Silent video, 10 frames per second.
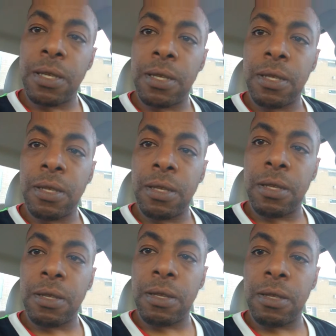
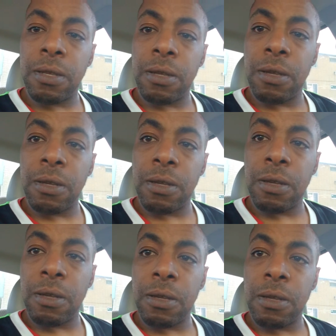
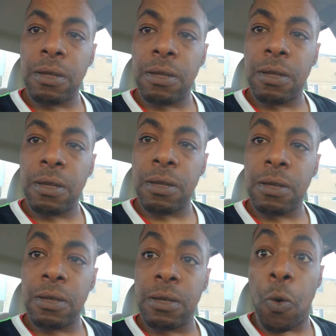
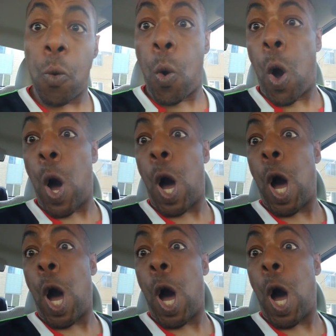Nobody speaks.